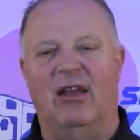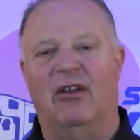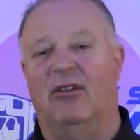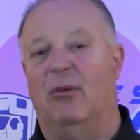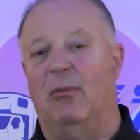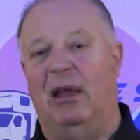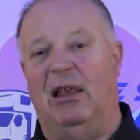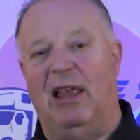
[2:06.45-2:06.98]
There's
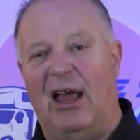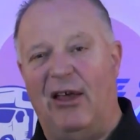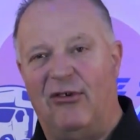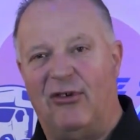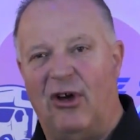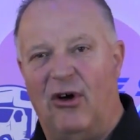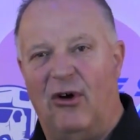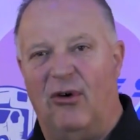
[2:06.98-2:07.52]
going to be less
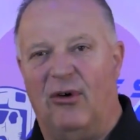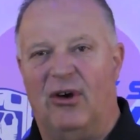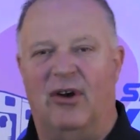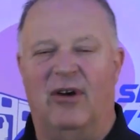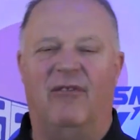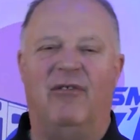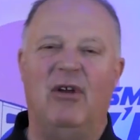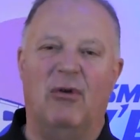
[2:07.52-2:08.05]

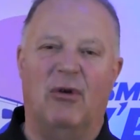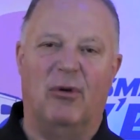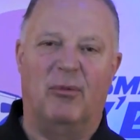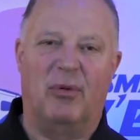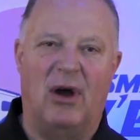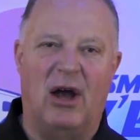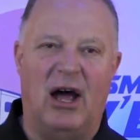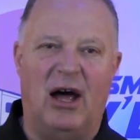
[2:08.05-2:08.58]
odor, fewer
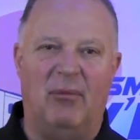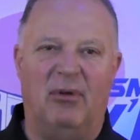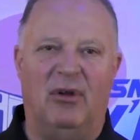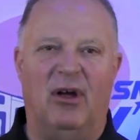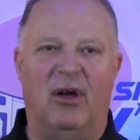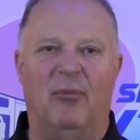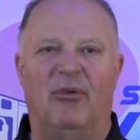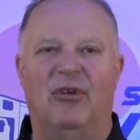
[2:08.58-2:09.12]

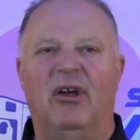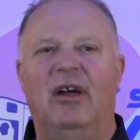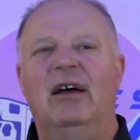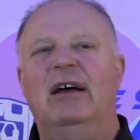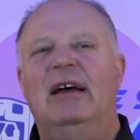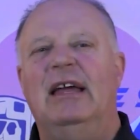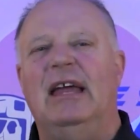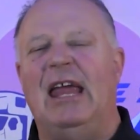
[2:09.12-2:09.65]
problems,
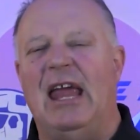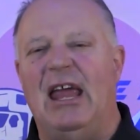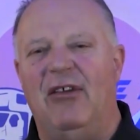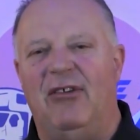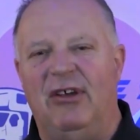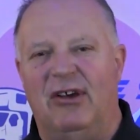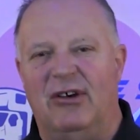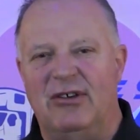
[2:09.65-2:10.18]

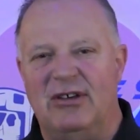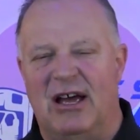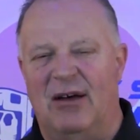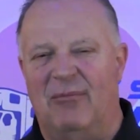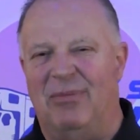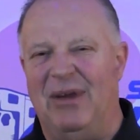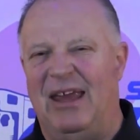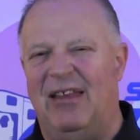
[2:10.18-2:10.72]
easier
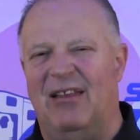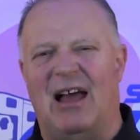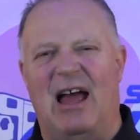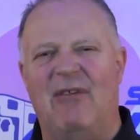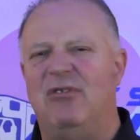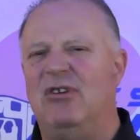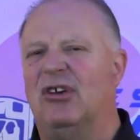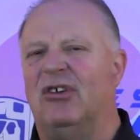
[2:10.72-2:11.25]
dumping,
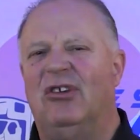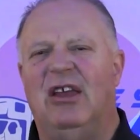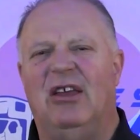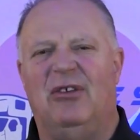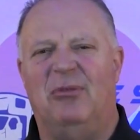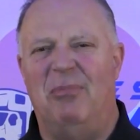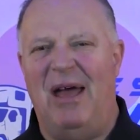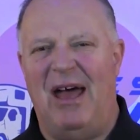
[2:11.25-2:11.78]
life just
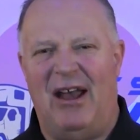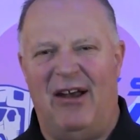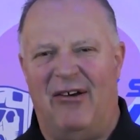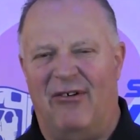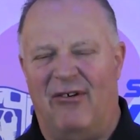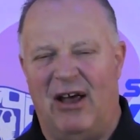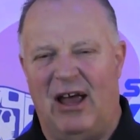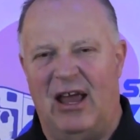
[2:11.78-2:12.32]
gets
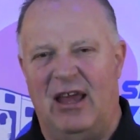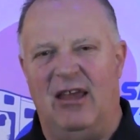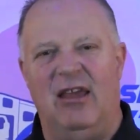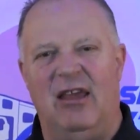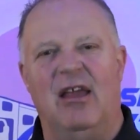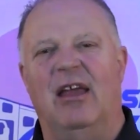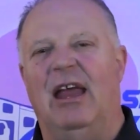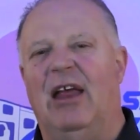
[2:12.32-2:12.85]
better,
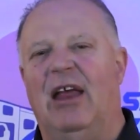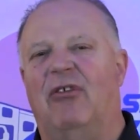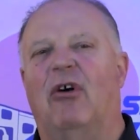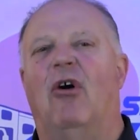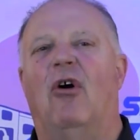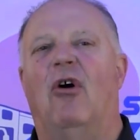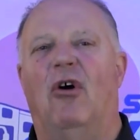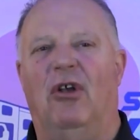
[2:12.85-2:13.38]
right? It's a
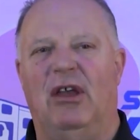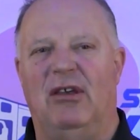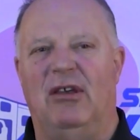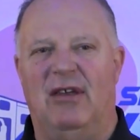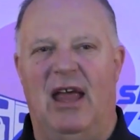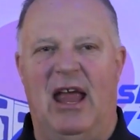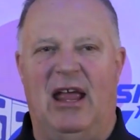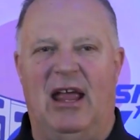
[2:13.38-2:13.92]
holding
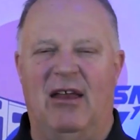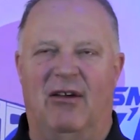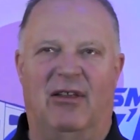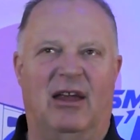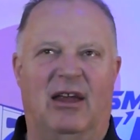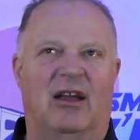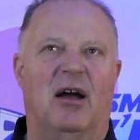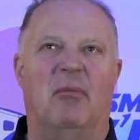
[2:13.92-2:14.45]
tank, and you're
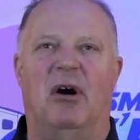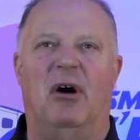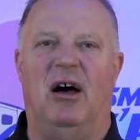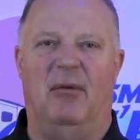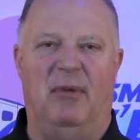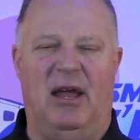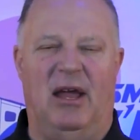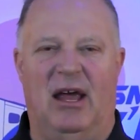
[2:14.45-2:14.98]
thinking, come on,
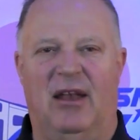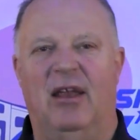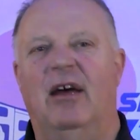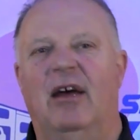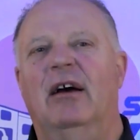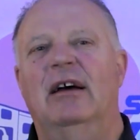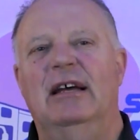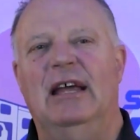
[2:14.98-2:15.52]
man.
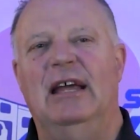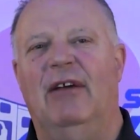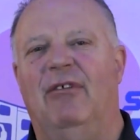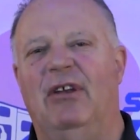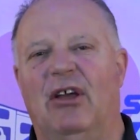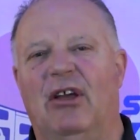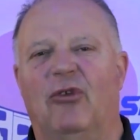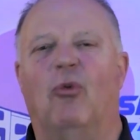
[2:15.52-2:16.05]
If it
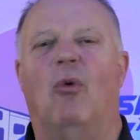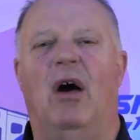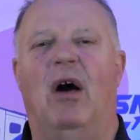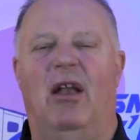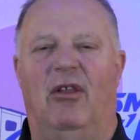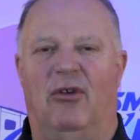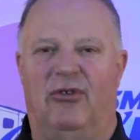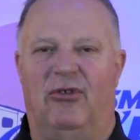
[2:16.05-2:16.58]
does one
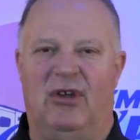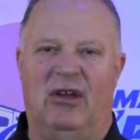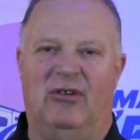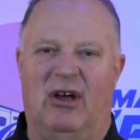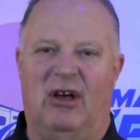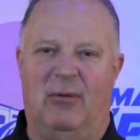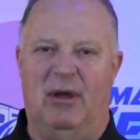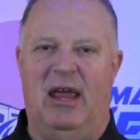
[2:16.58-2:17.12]
of those things,
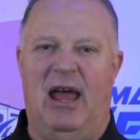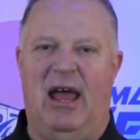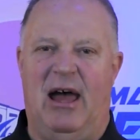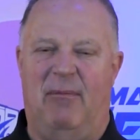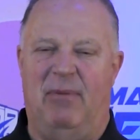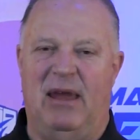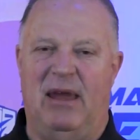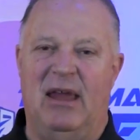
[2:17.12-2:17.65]
I'll be
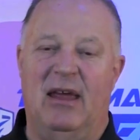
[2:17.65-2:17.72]
happy.